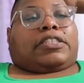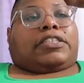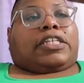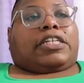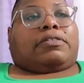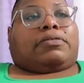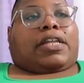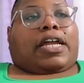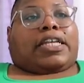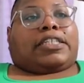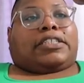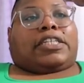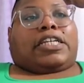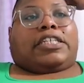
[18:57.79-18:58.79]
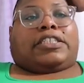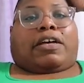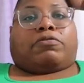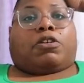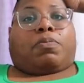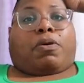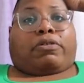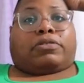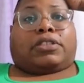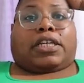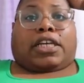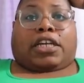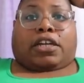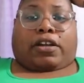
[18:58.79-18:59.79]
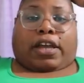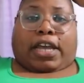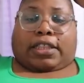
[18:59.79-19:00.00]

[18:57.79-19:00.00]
seems like it's things I'm supposed to hear